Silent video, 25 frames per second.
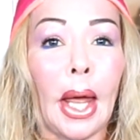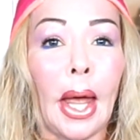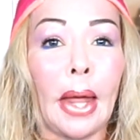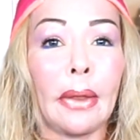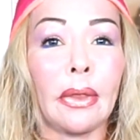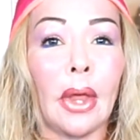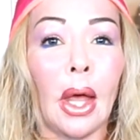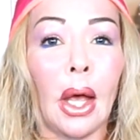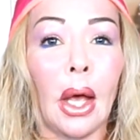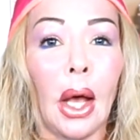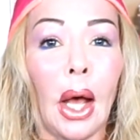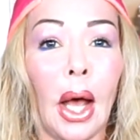
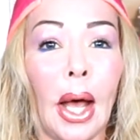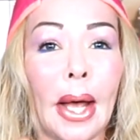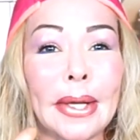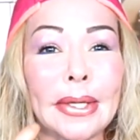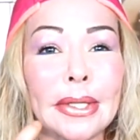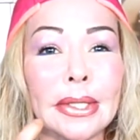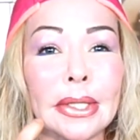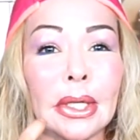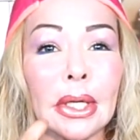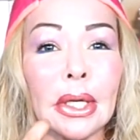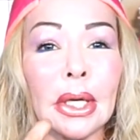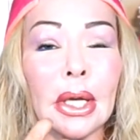and the
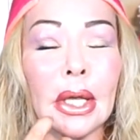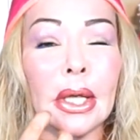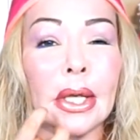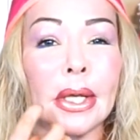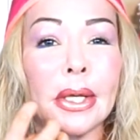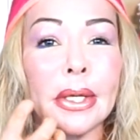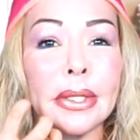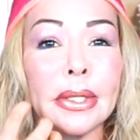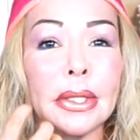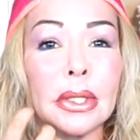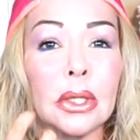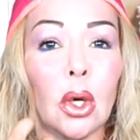acid
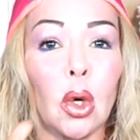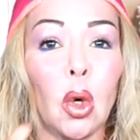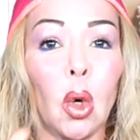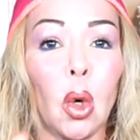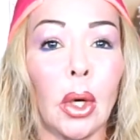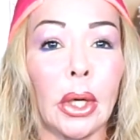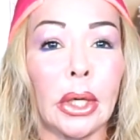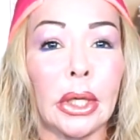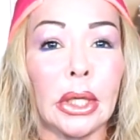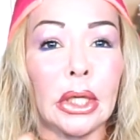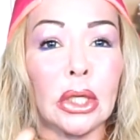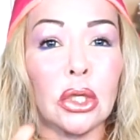is
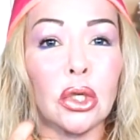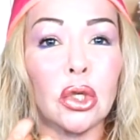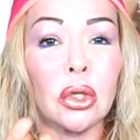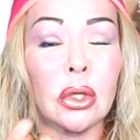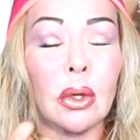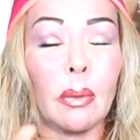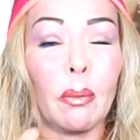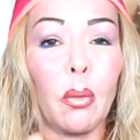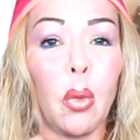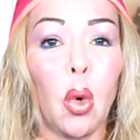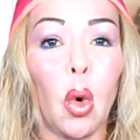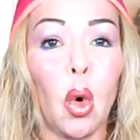going into
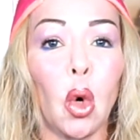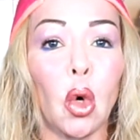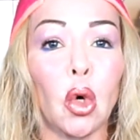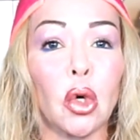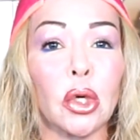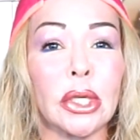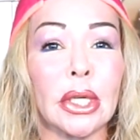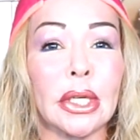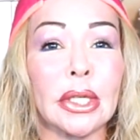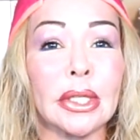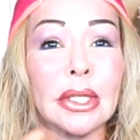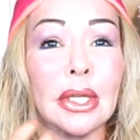the
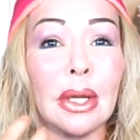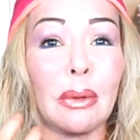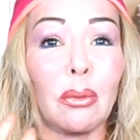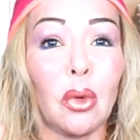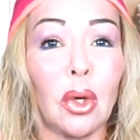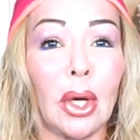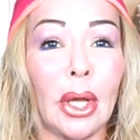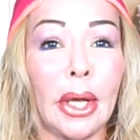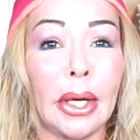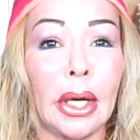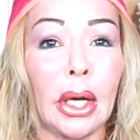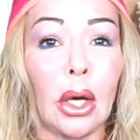pores,
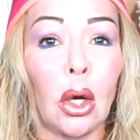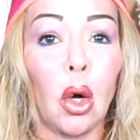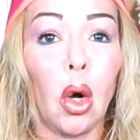stimulating